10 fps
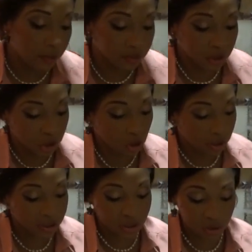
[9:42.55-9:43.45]
melted
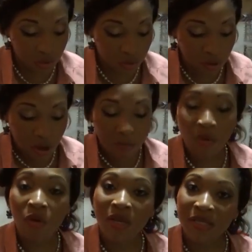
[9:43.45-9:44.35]
chocolate to
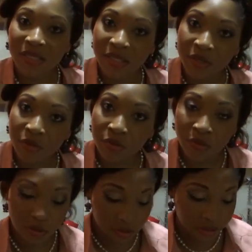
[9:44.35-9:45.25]
more or less
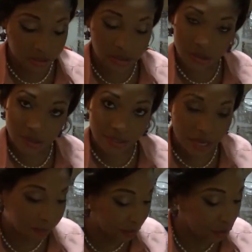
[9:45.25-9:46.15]
seal this
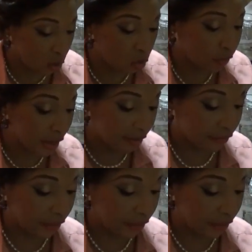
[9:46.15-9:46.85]
gaping hole we have